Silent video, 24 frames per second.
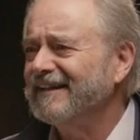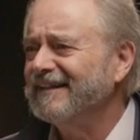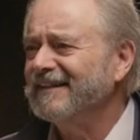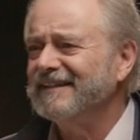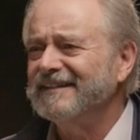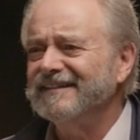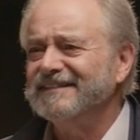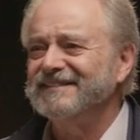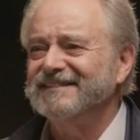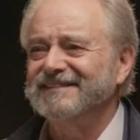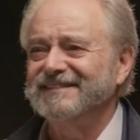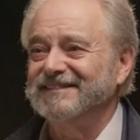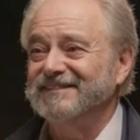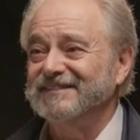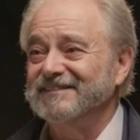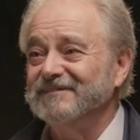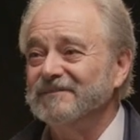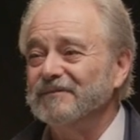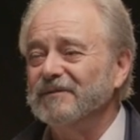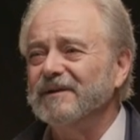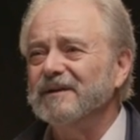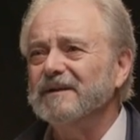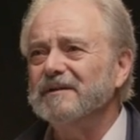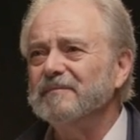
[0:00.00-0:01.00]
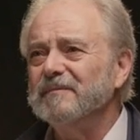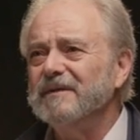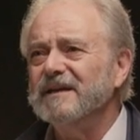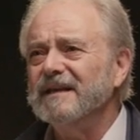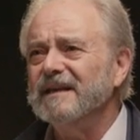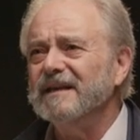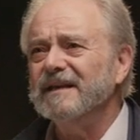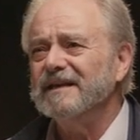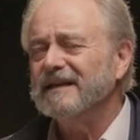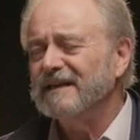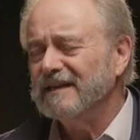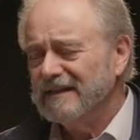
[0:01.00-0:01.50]
It's, what do you
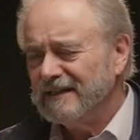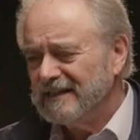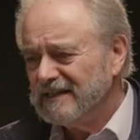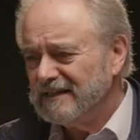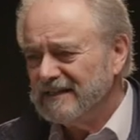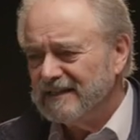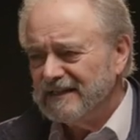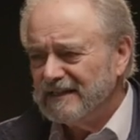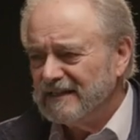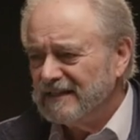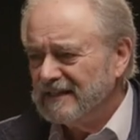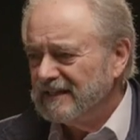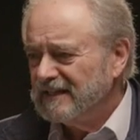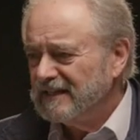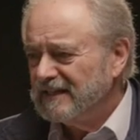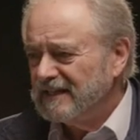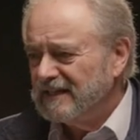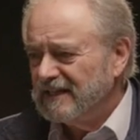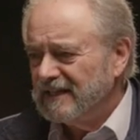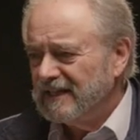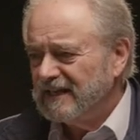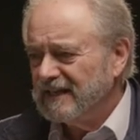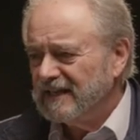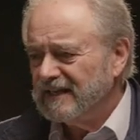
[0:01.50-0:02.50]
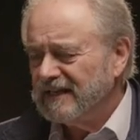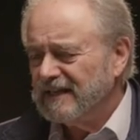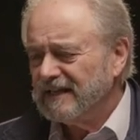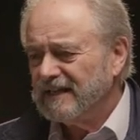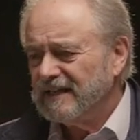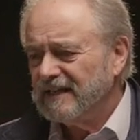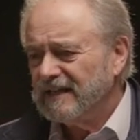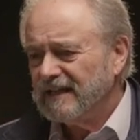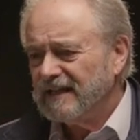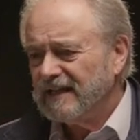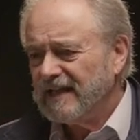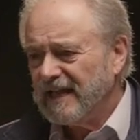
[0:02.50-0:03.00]
mean? And
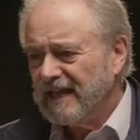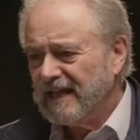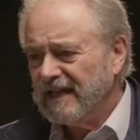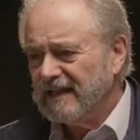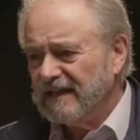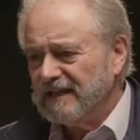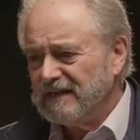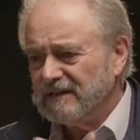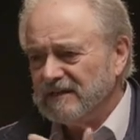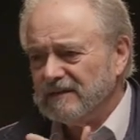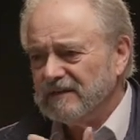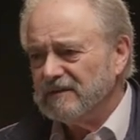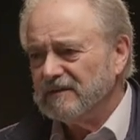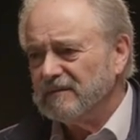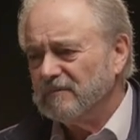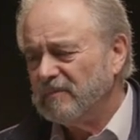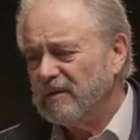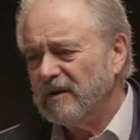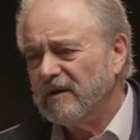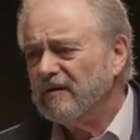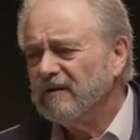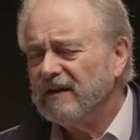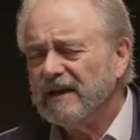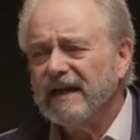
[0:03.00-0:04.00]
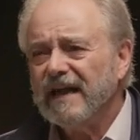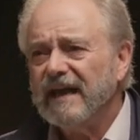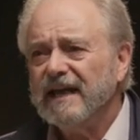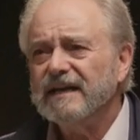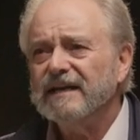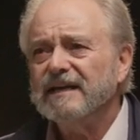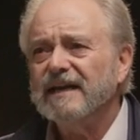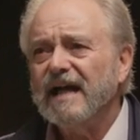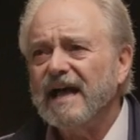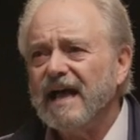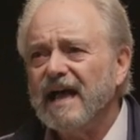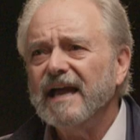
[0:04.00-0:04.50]
uh, I apparently had
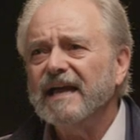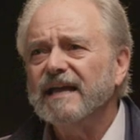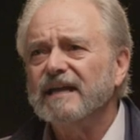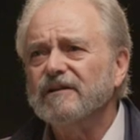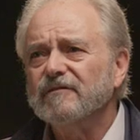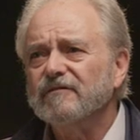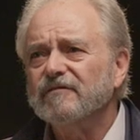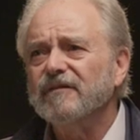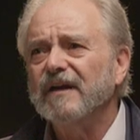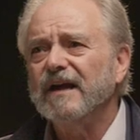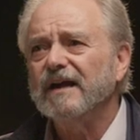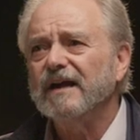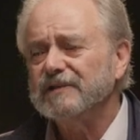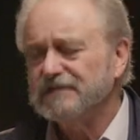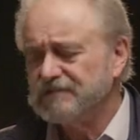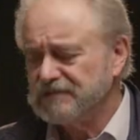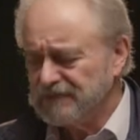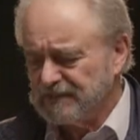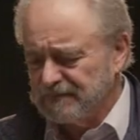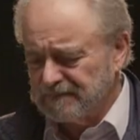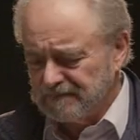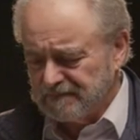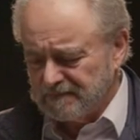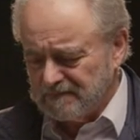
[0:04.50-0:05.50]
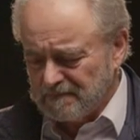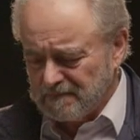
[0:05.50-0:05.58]
an eye infection.